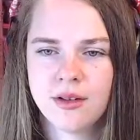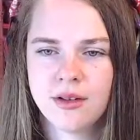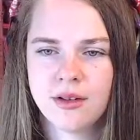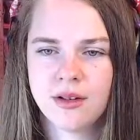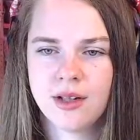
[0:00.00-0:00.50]

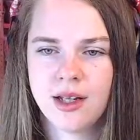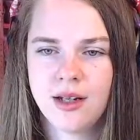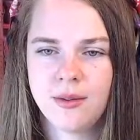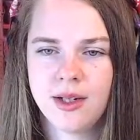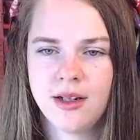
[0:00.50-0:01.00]
that
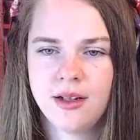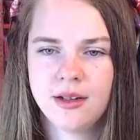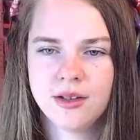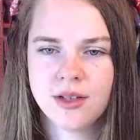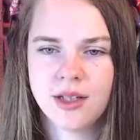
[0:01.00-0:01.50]
away,
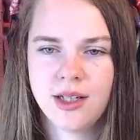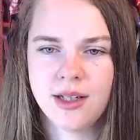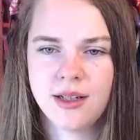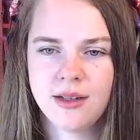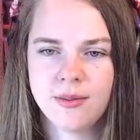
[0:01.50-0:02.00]

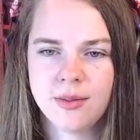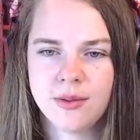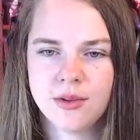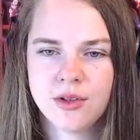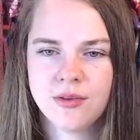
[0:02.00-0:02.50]
180, and we
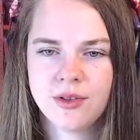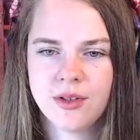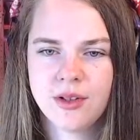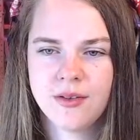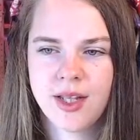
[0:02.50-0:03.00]
will chuff it
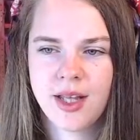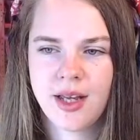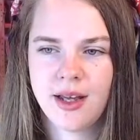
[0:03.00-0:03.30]
on over there.